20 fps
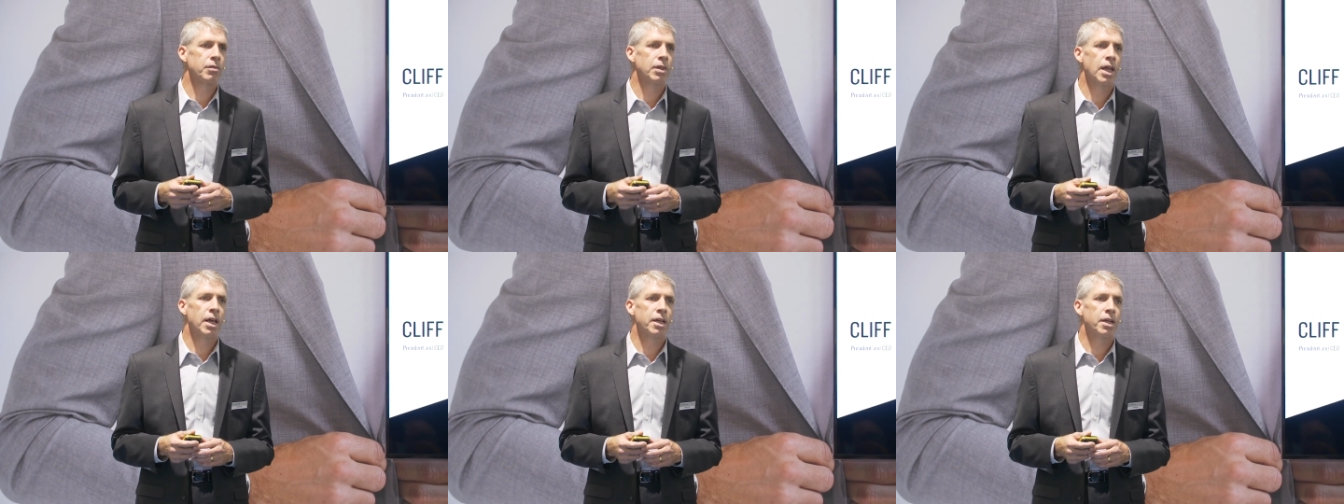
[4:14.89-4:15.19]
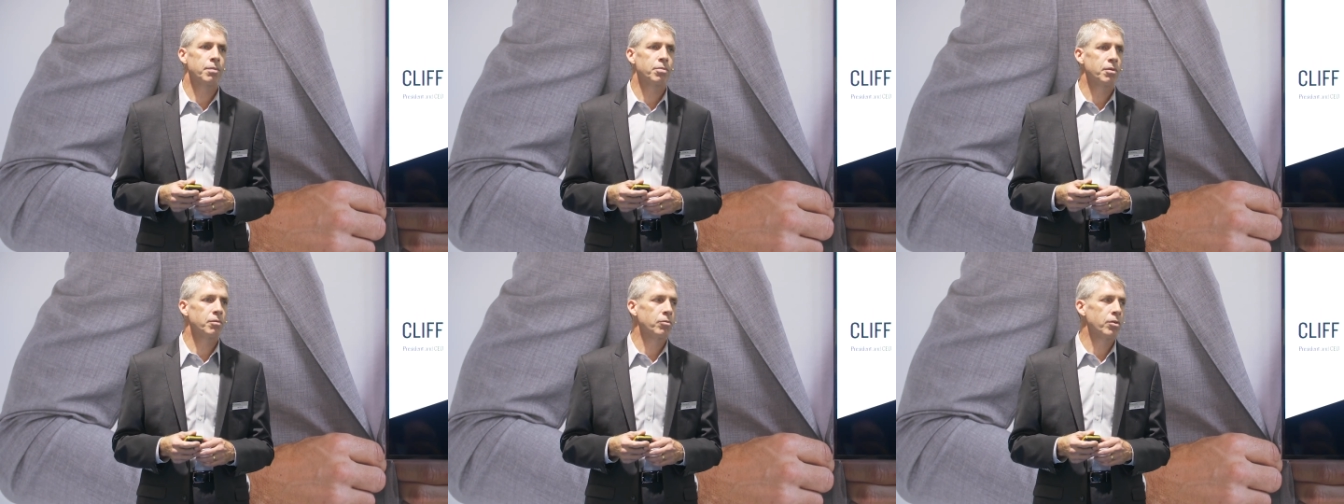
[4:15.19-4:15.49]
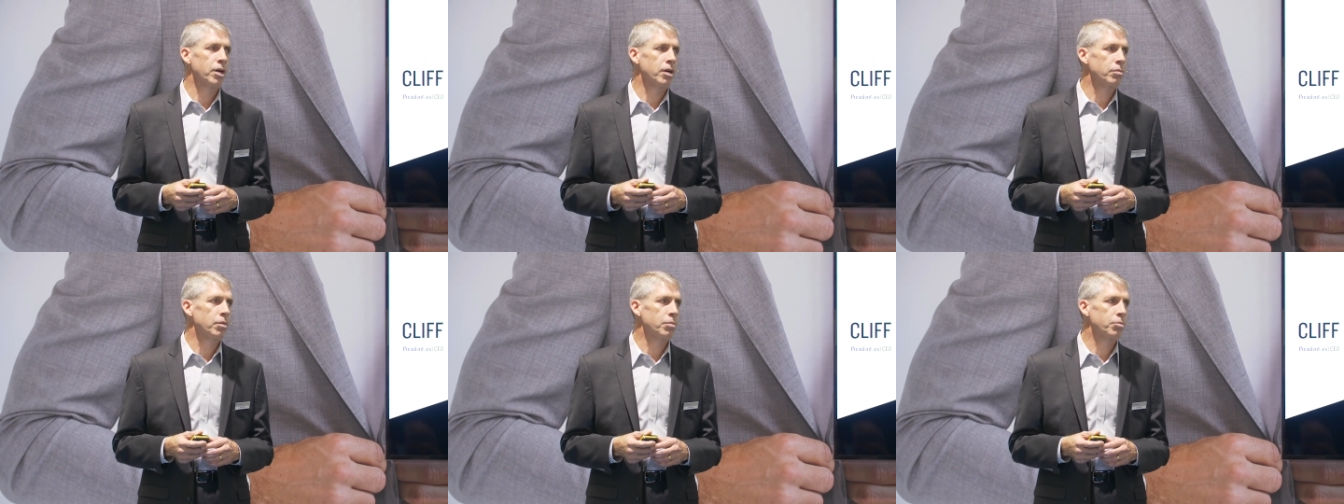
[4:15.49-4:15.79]
lineup of
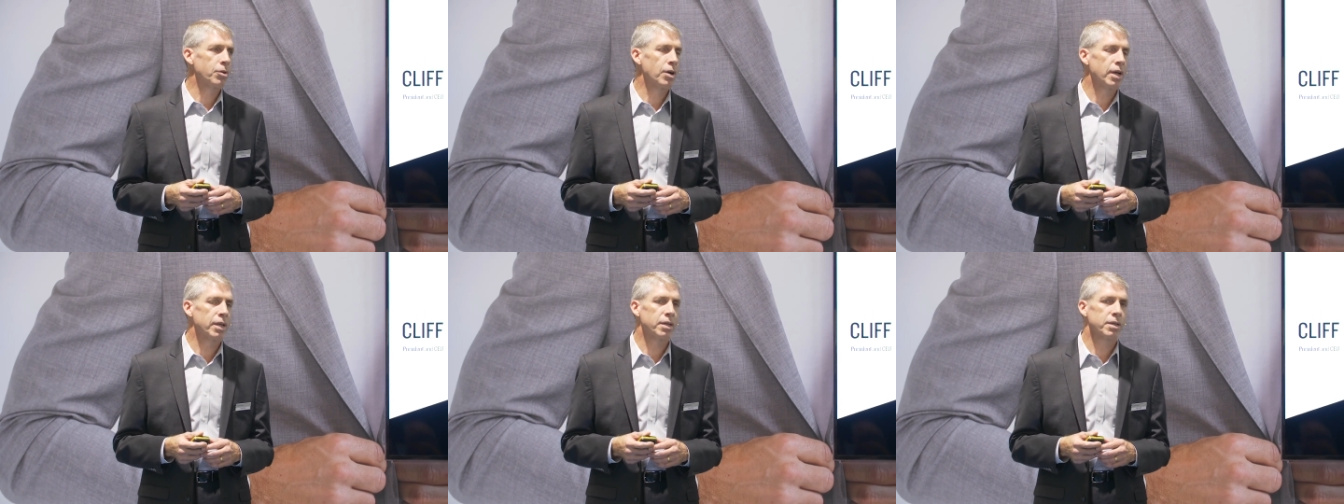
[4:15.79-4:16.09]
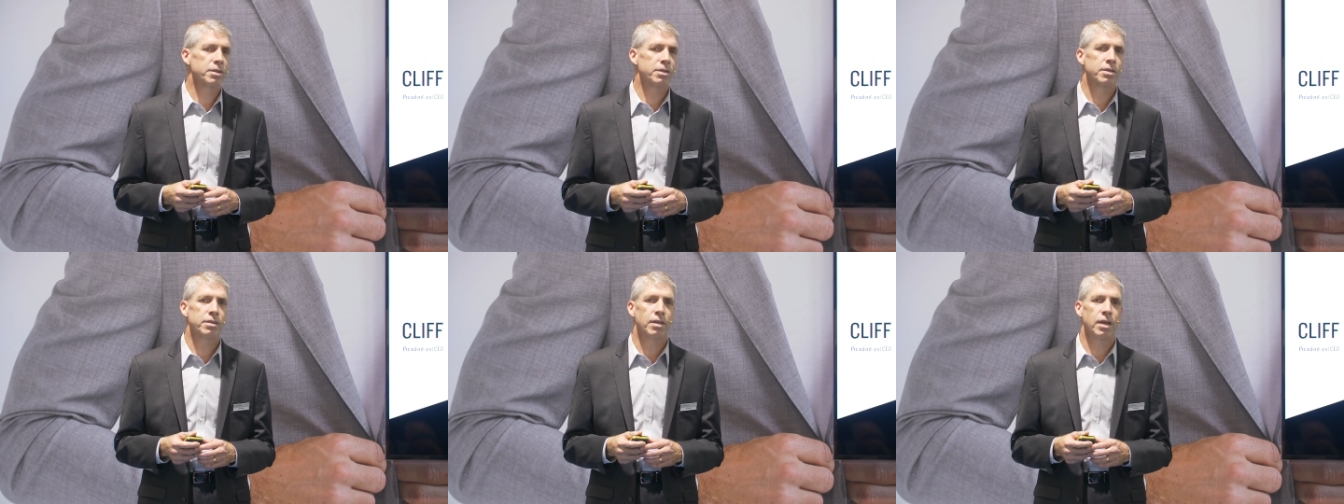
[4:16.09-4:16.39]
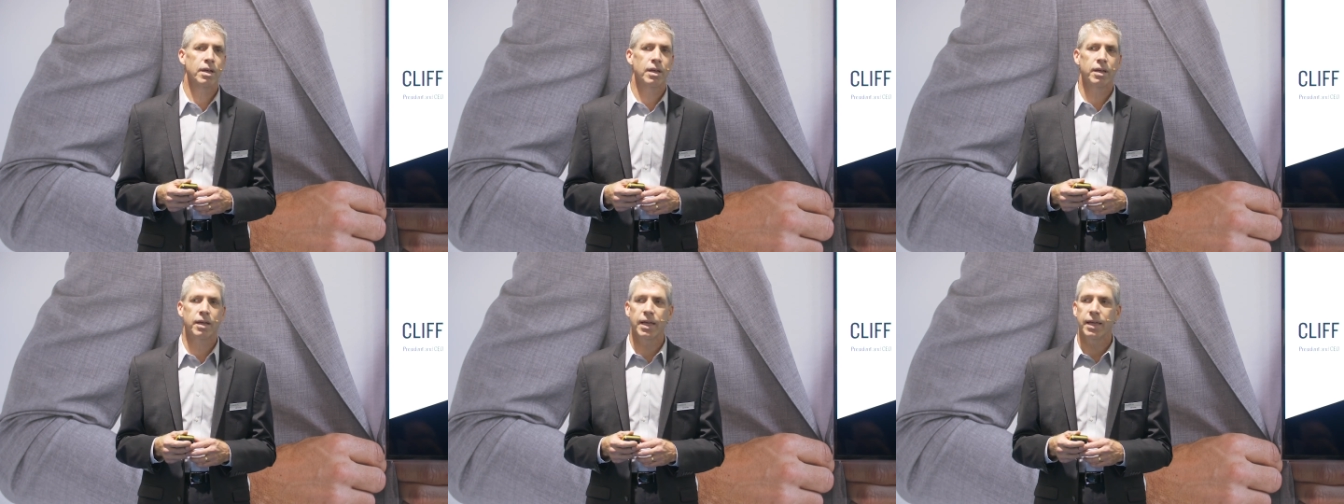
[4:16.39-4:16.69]
wearable products
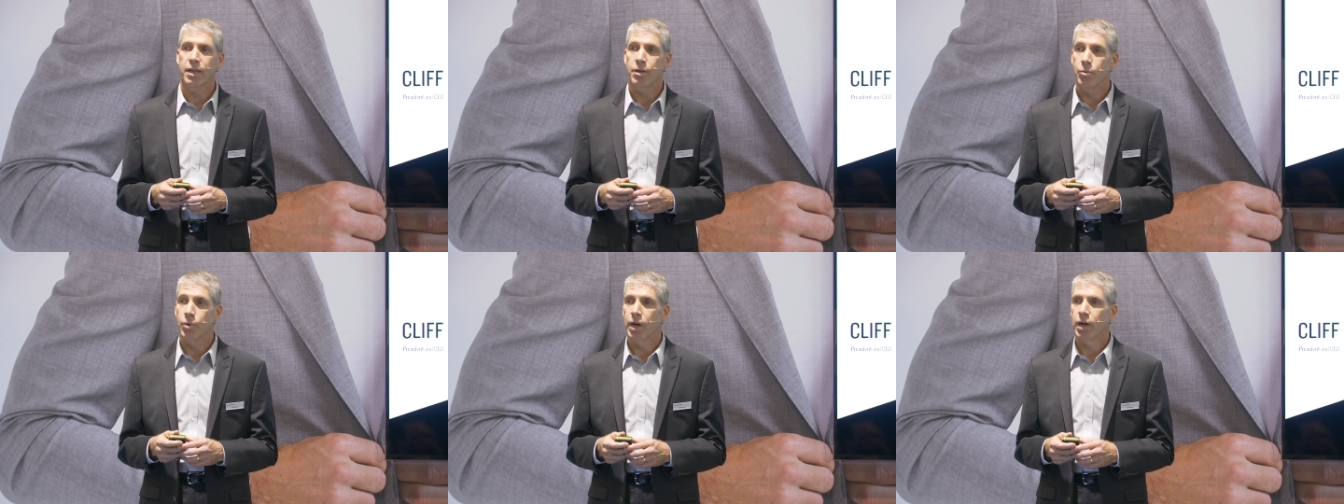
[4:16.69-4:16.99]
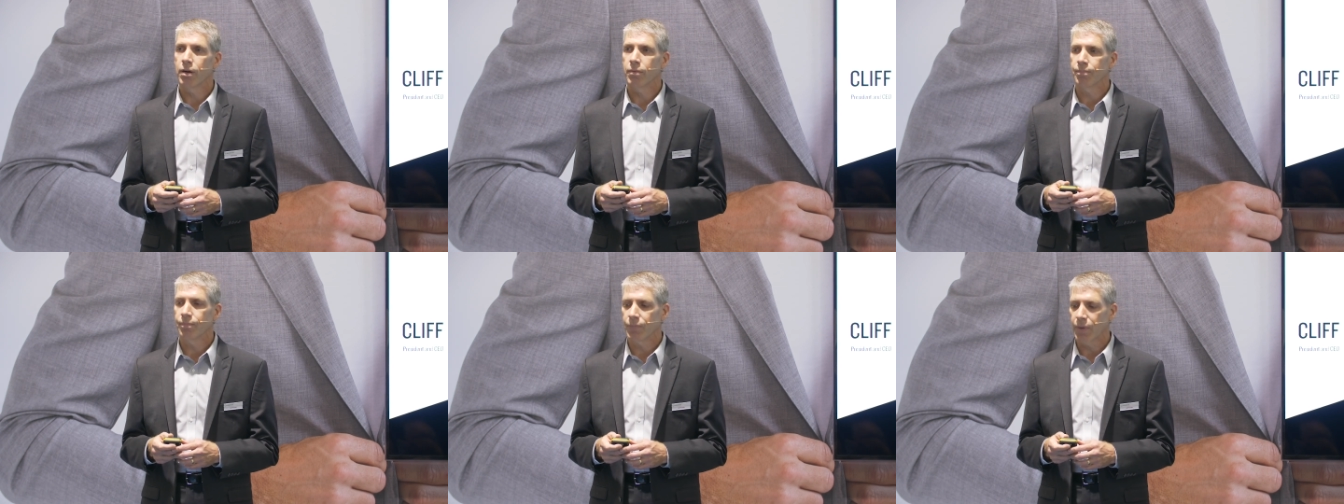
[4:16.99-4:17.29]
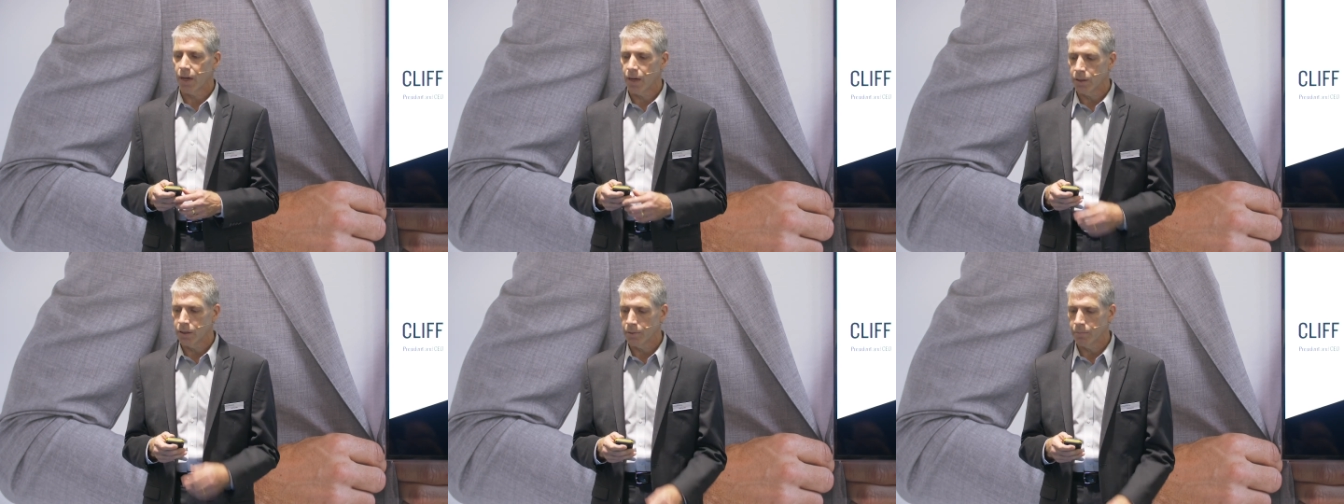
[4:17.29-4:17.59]
uh, anywhere
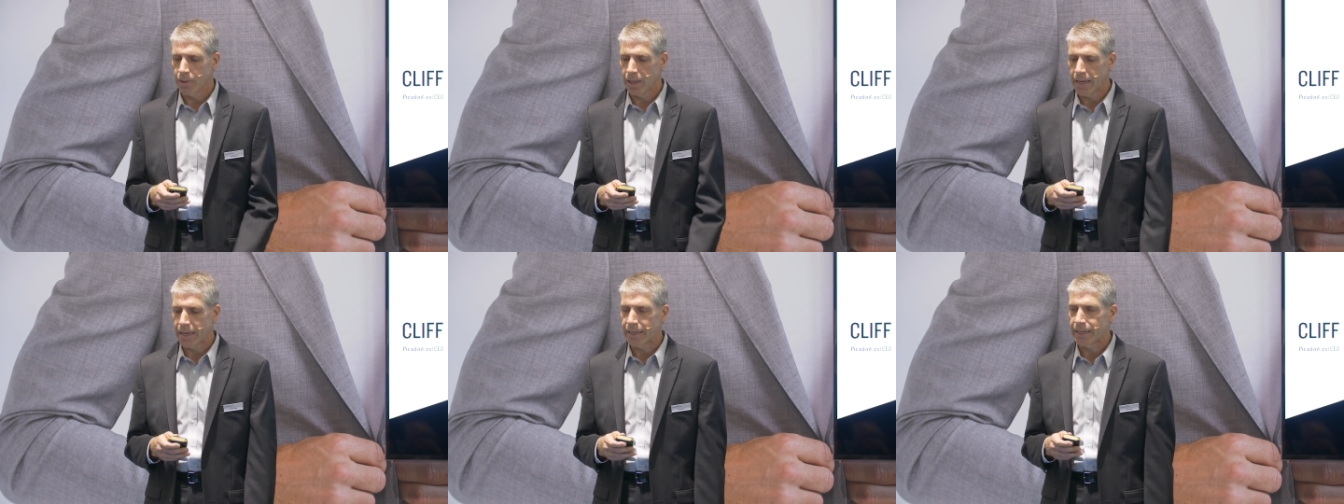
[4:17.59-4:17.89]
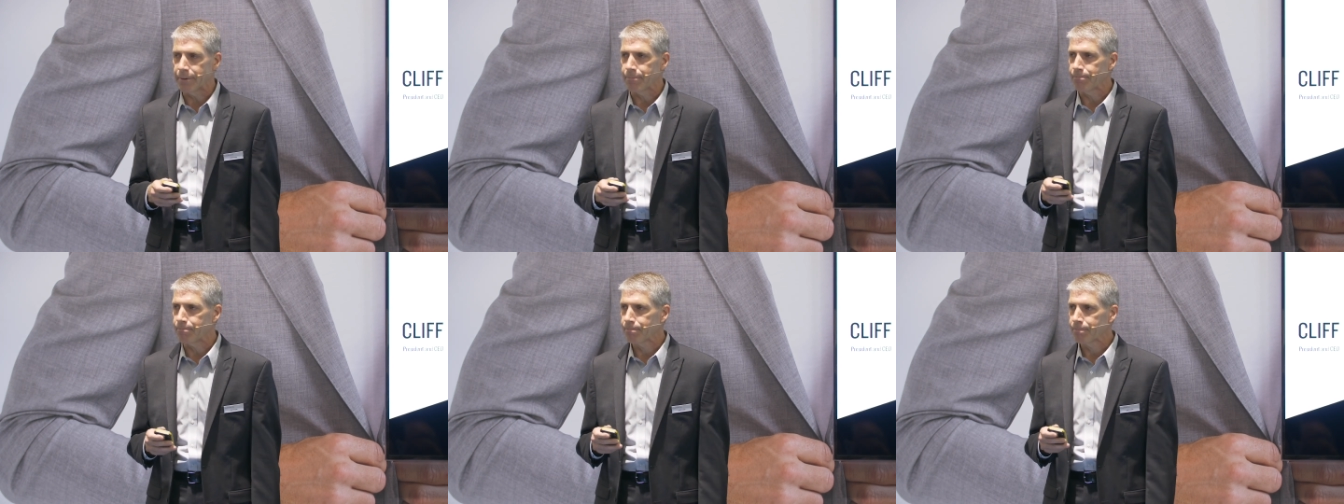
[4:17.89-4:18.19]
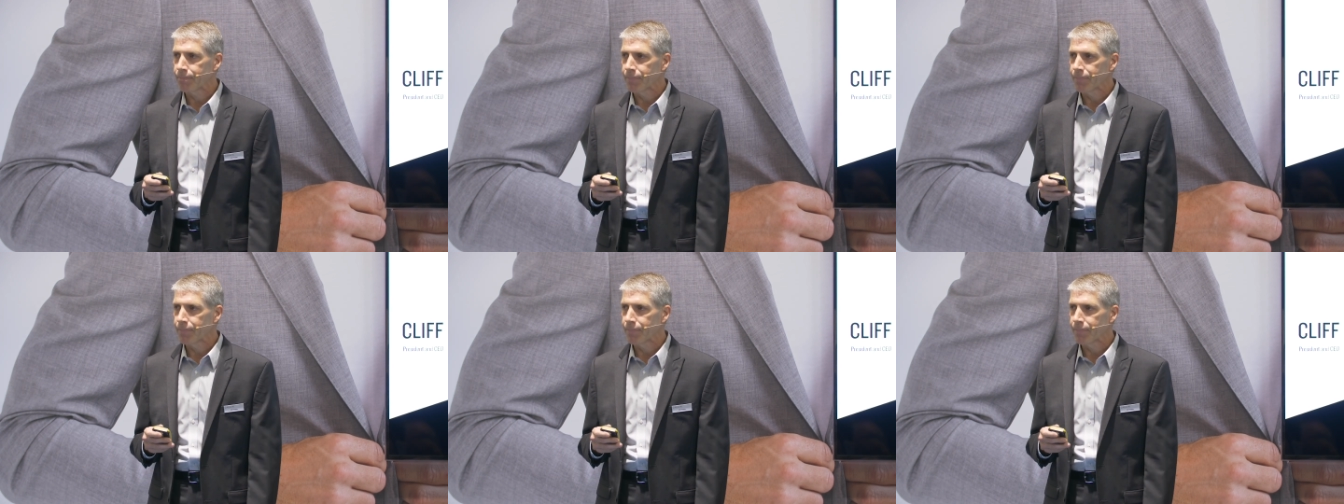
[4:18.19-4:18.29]
on the planet.